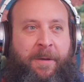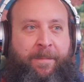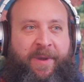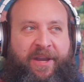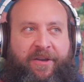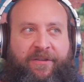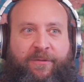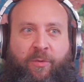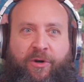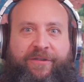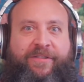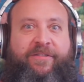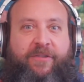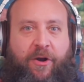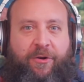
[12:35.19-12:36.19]
because we're
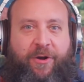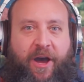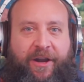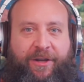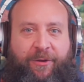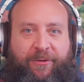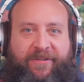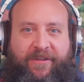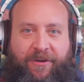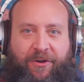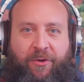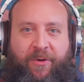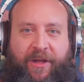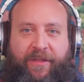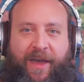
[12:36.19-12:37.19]
so not used to
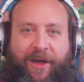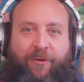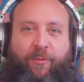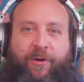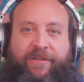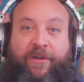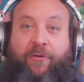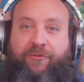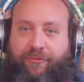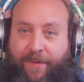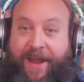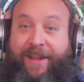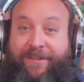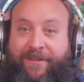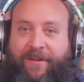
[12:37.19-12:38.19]
doing that, and we're so
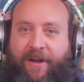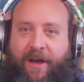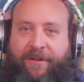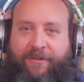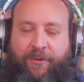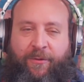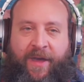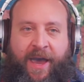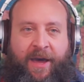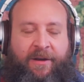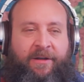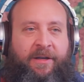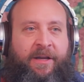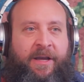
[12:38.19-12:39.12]
trained to not do that.